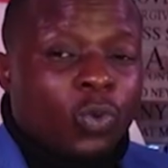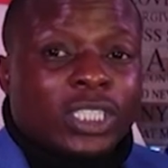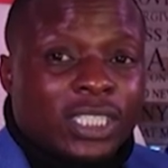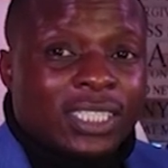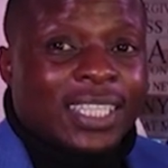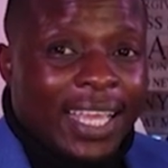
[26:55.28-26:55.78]

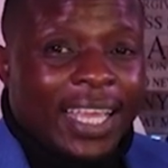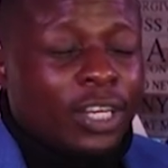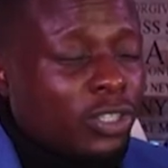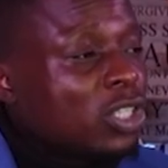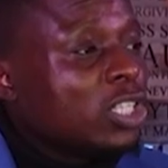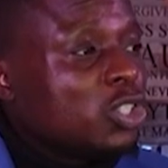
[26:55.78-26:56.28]
which is the
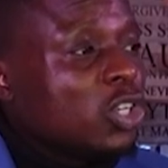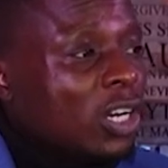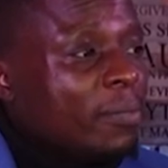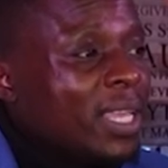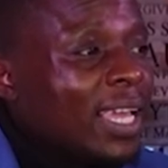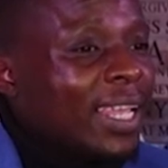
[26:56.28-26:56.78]
industry that you're
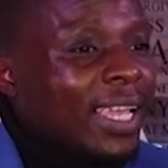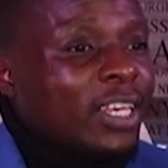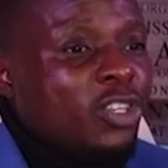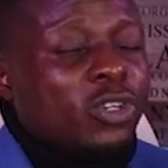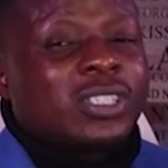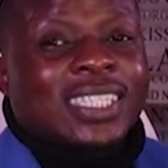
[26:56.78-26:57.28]
going to be getting
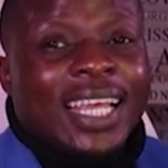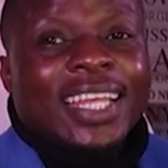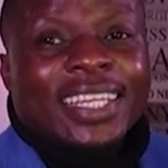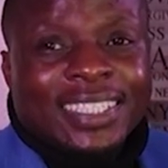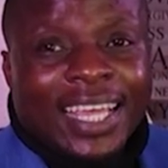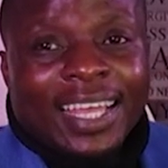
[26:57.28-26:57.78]
in. You're
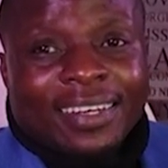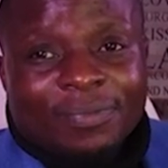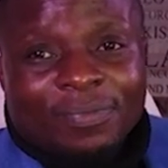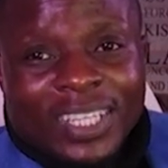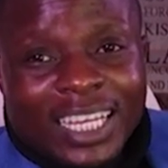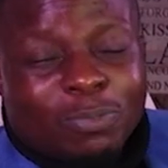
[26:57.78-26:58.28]
selling debt.
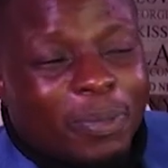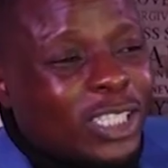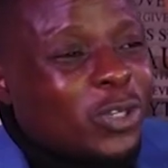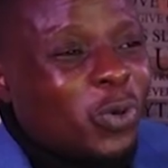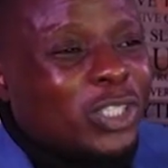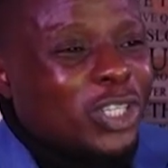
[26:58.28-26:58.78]
That's
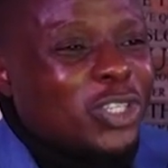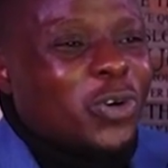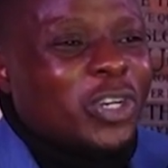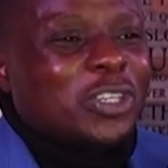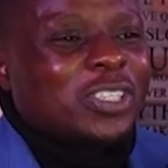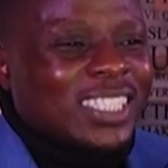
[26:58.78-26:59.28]
basically what you're
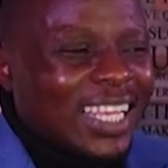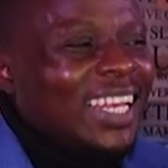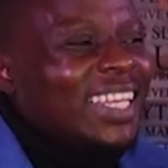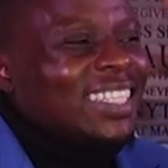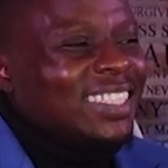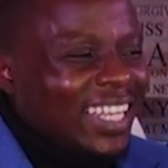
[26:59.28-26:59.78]
doing. You're
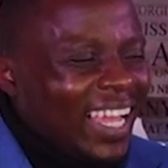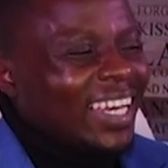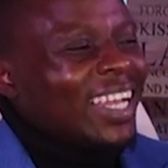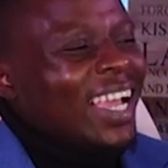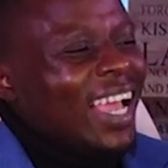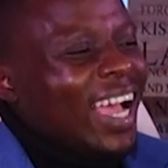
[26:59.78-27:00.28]
selling debt.
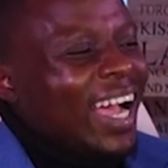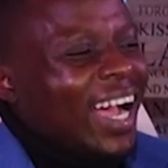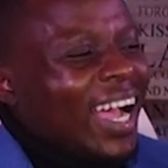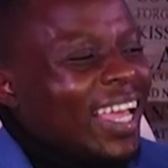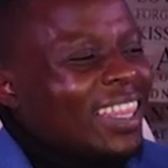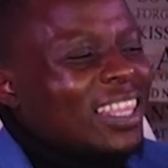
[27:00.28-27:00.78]

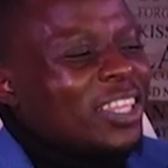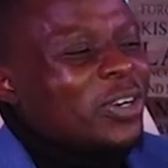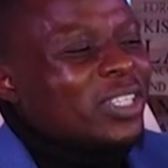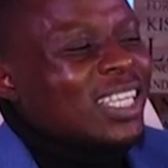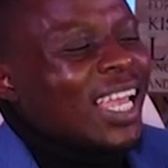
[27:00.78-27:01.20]
Uh, and then there is